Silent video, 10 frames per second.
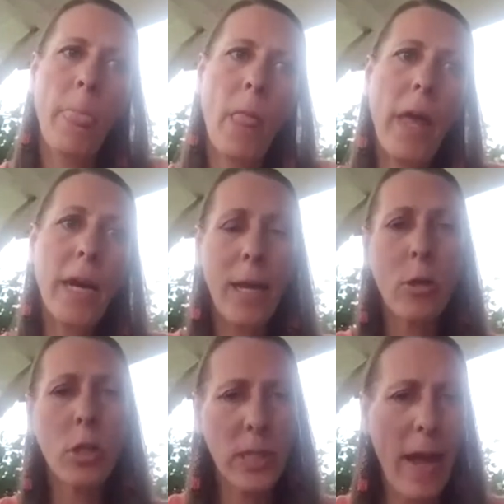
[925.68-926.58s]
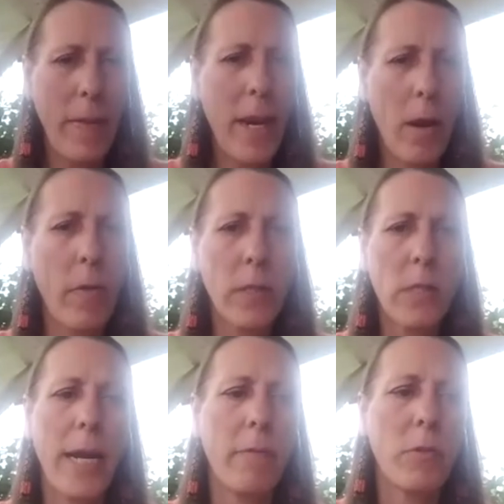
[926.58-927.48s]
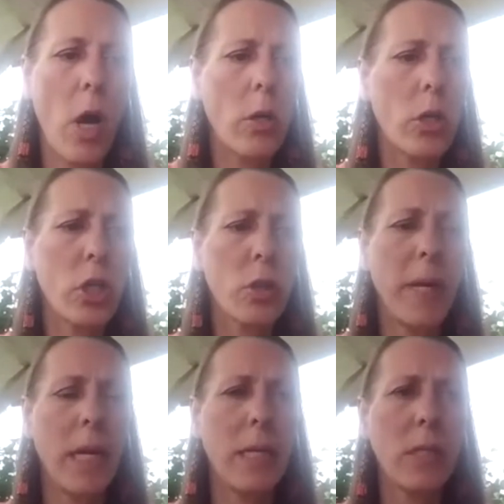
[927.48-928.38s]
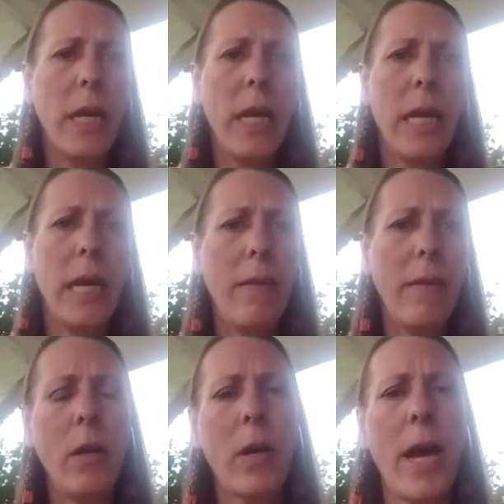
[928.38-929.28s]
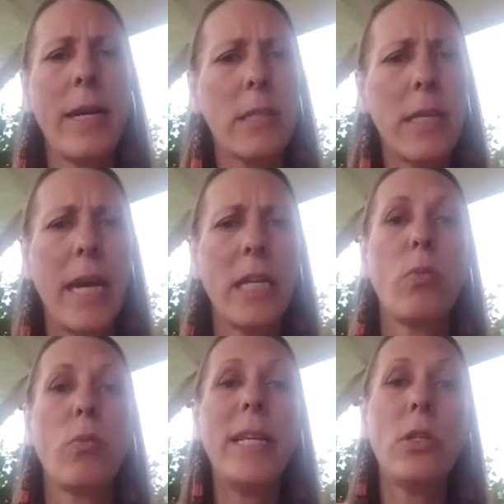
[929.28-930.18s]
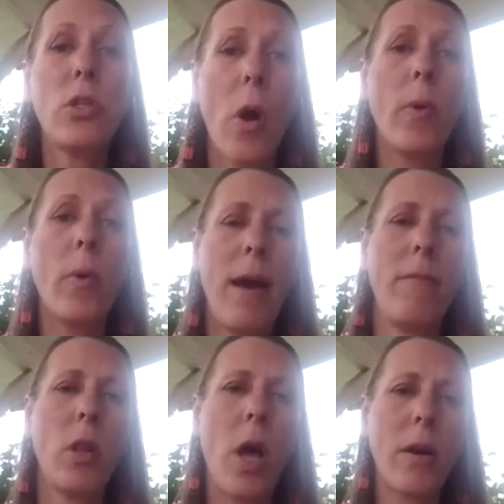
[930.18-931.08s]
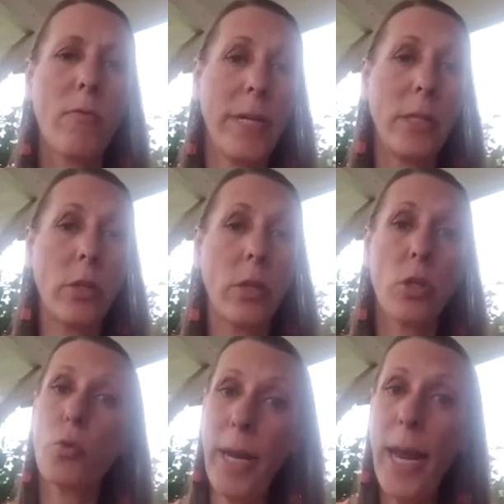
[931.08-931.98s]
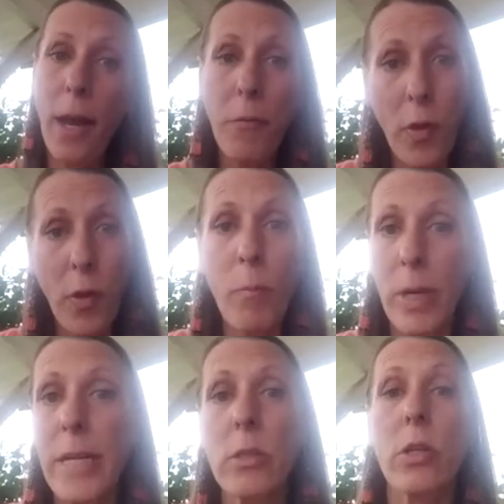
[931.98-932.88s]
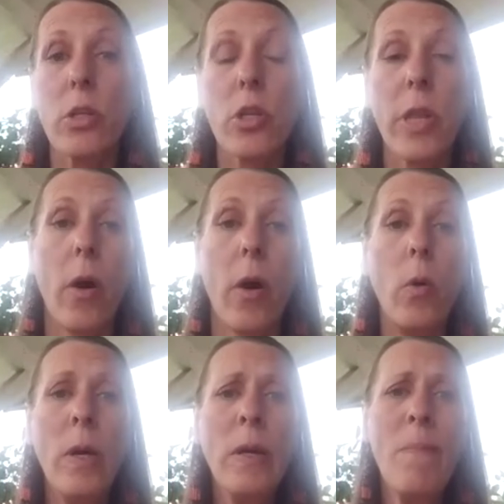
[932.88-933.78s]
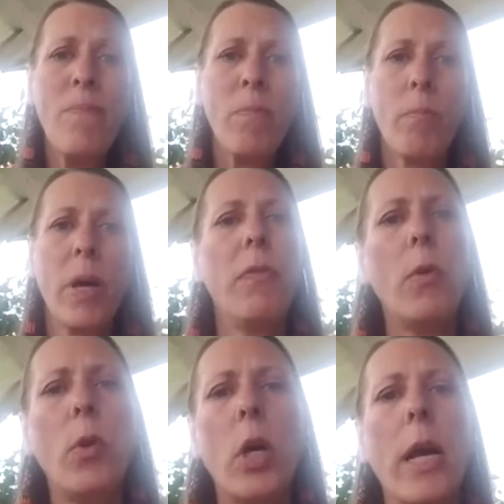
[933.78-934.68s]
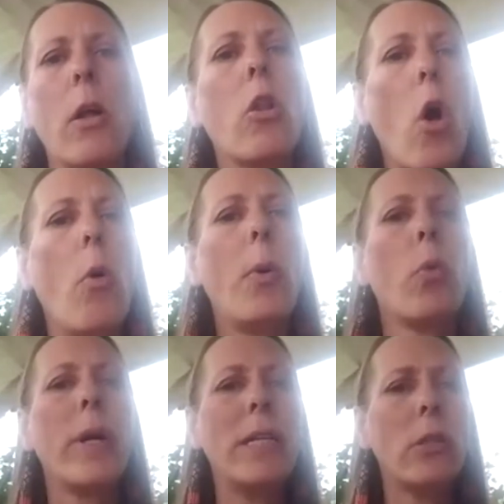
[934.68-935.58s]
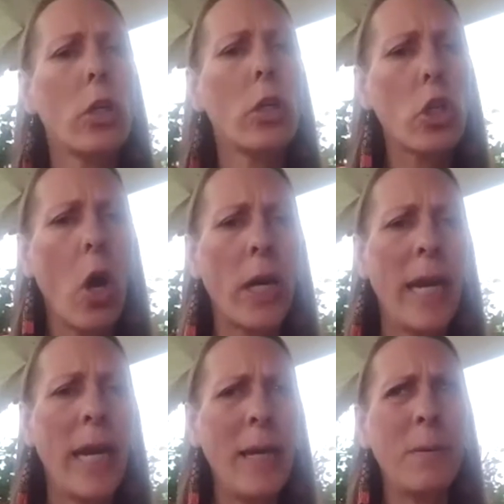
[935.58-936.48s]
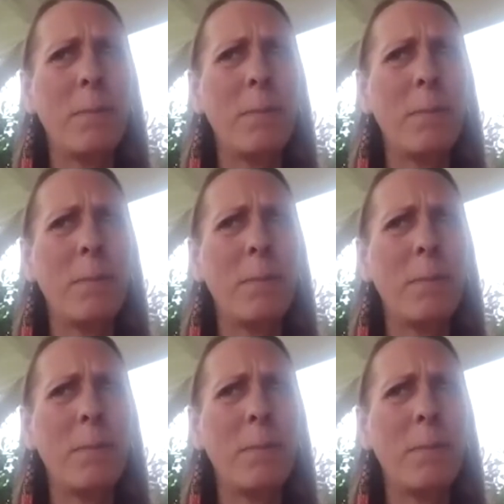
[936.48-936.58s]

And I understand that on the side of doctors, because in the United States, we don't have a lot of research. We have some research, though. But if you look at global research on it,